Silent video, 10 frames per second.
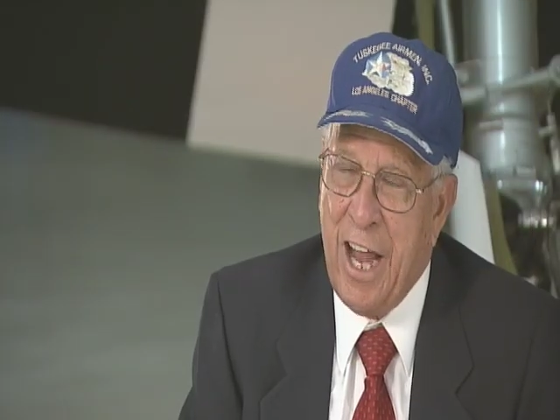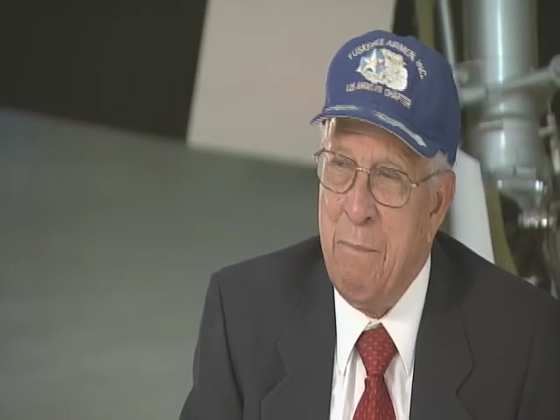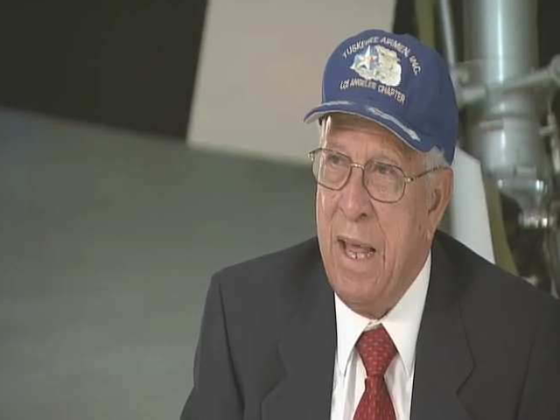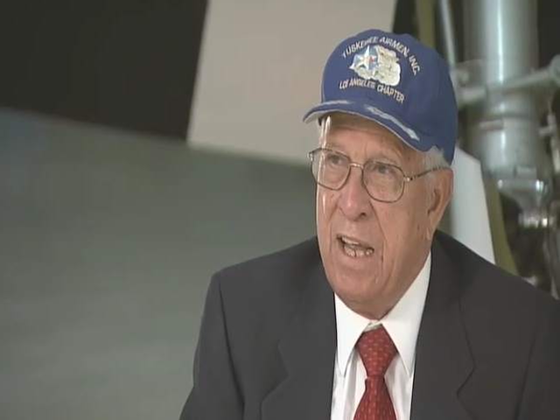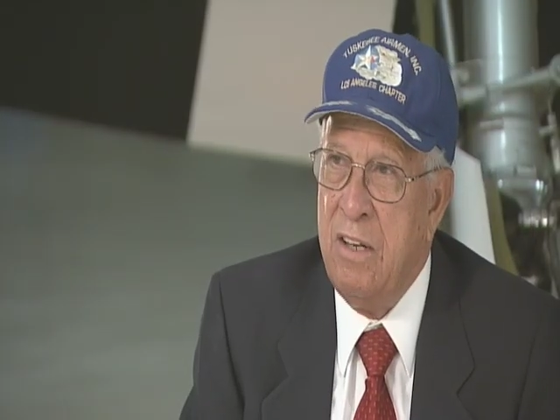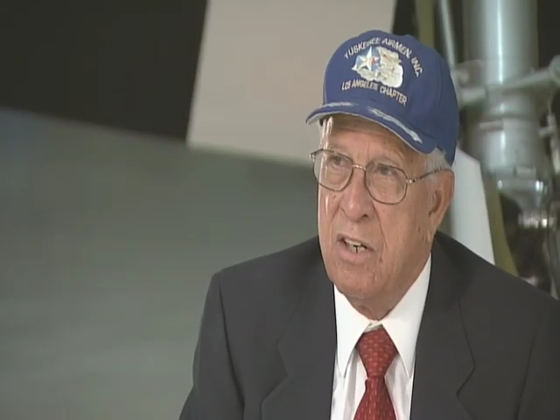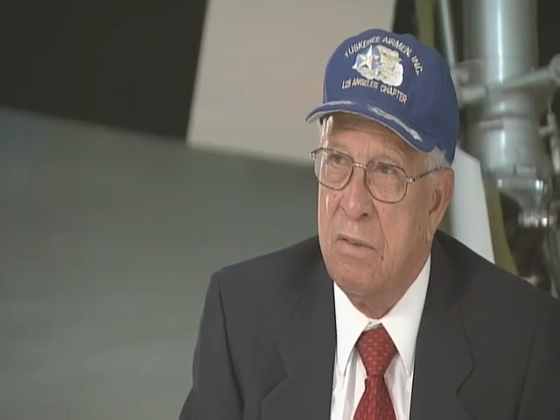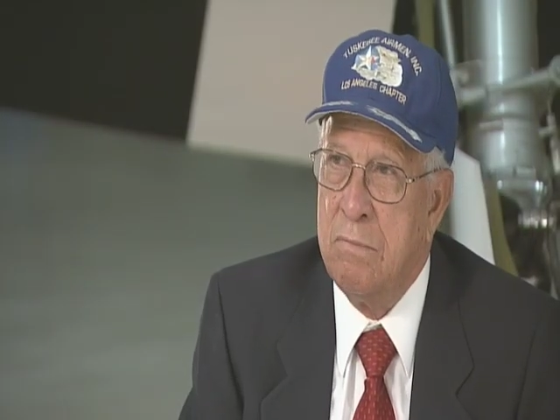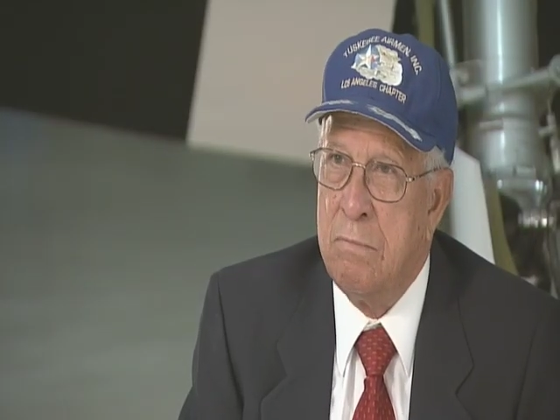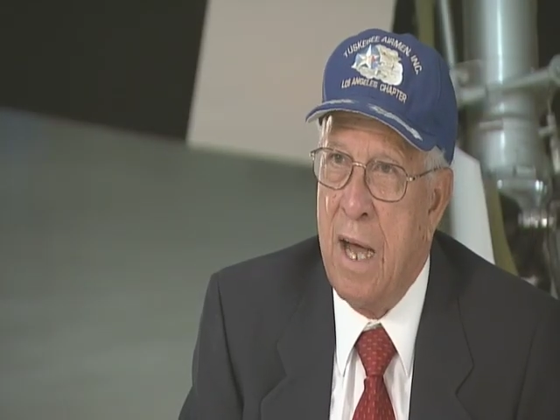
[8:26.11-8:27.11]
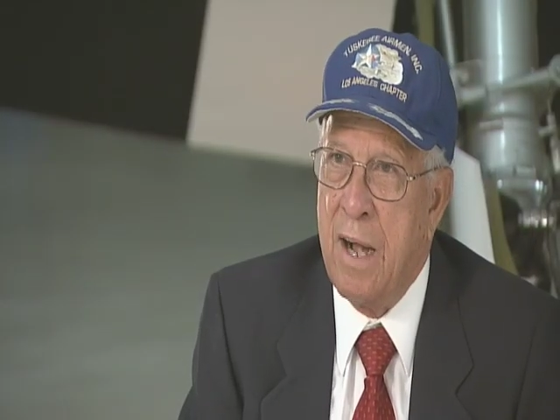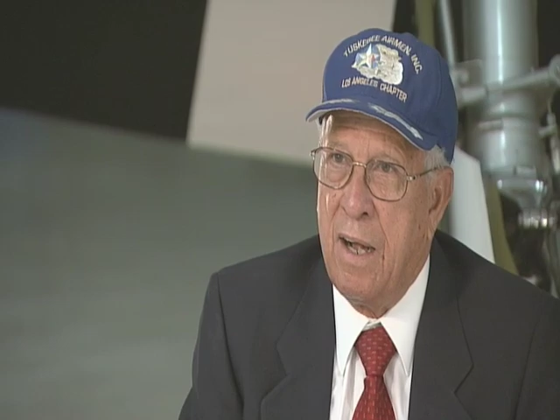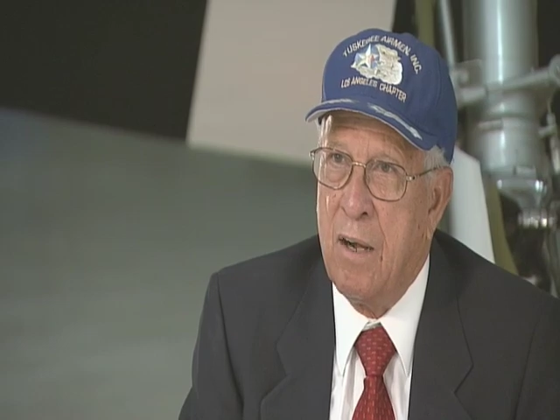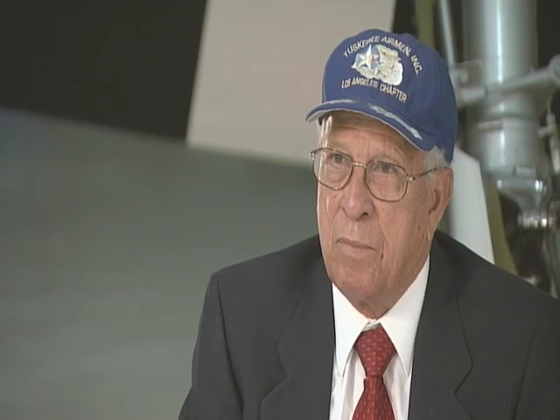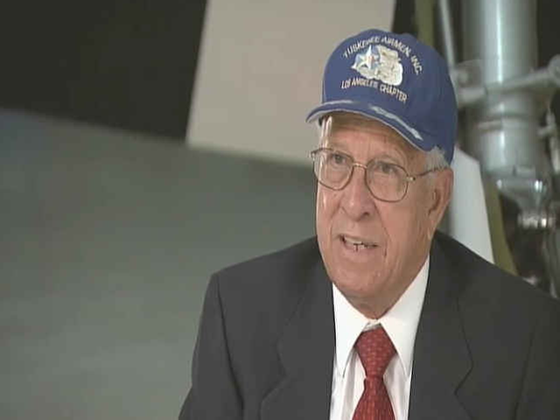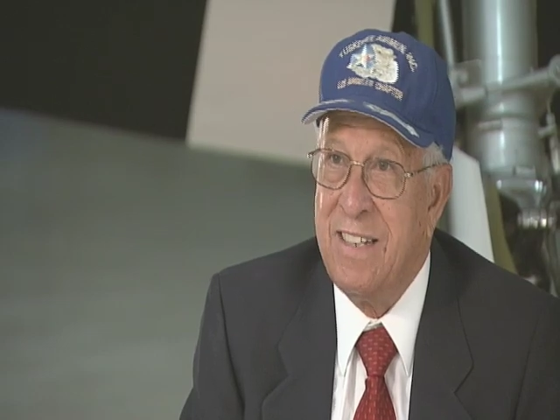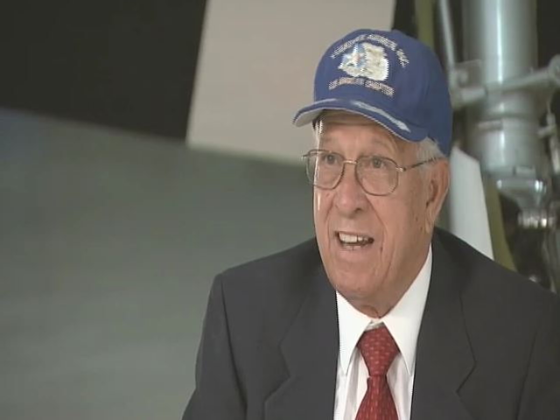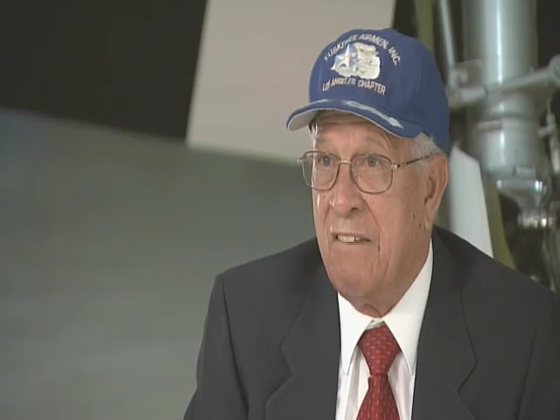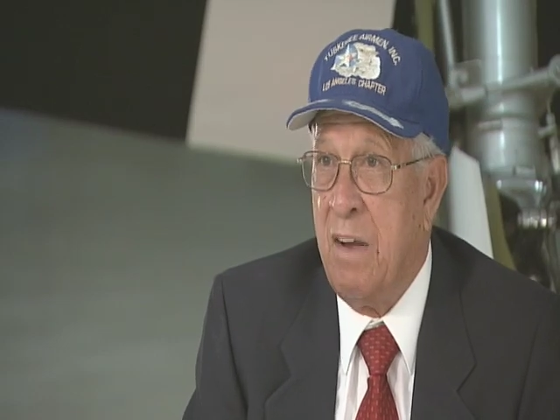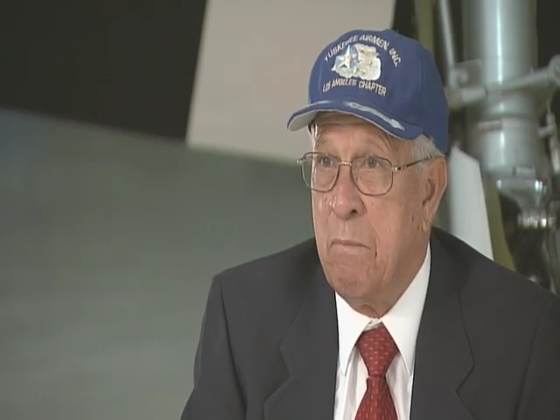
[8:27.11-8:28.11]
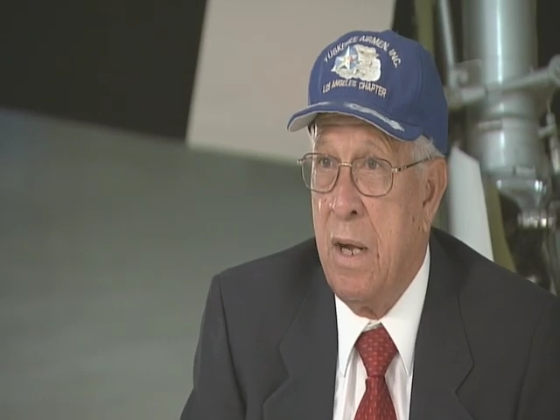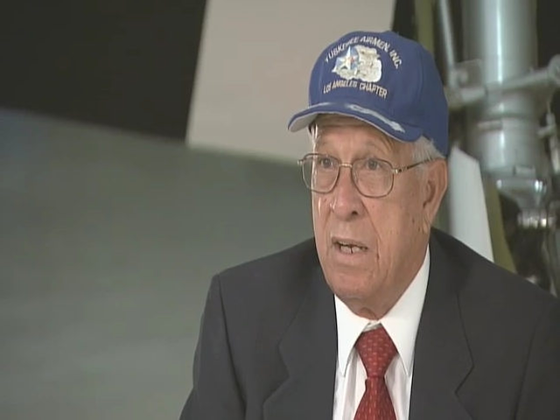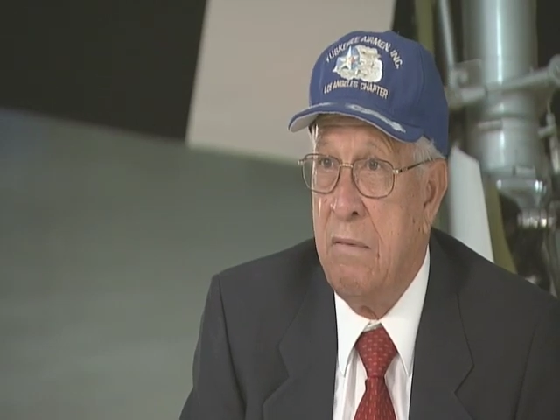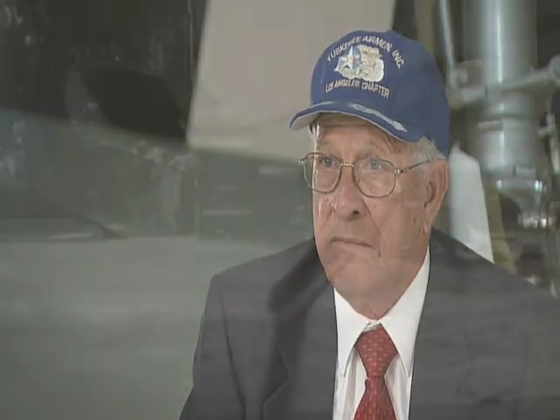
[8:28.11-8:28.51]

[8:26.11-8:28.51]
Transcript: I made model airplanes. Didn't have any money,